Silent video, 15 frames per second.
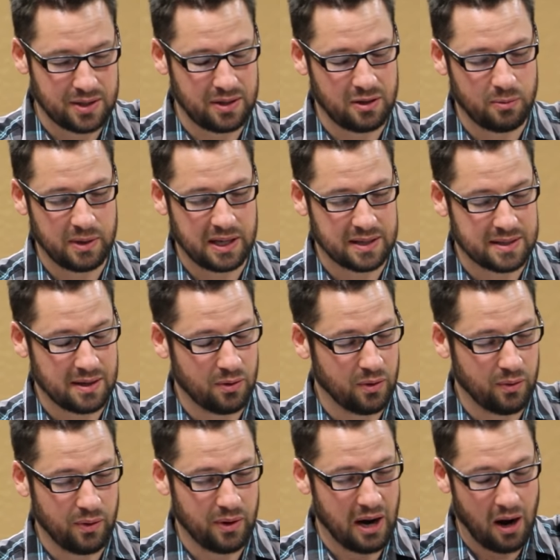to you because
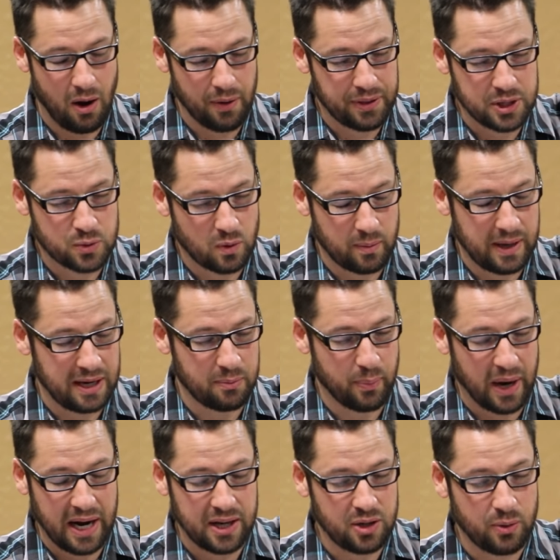all things were made
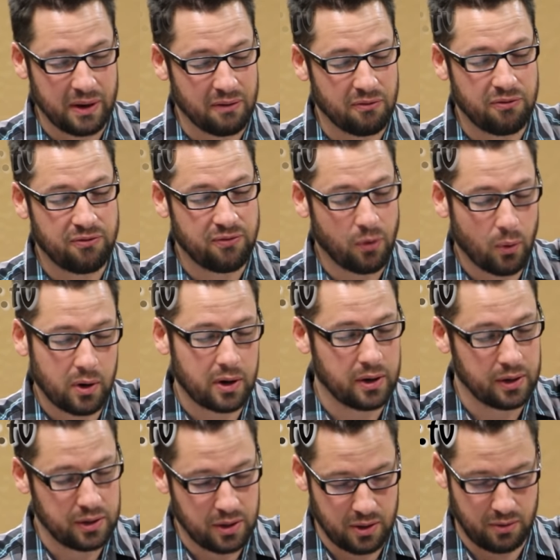by you and for
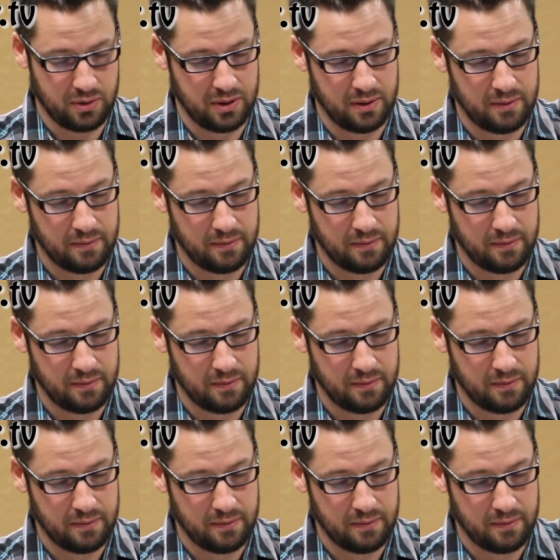you.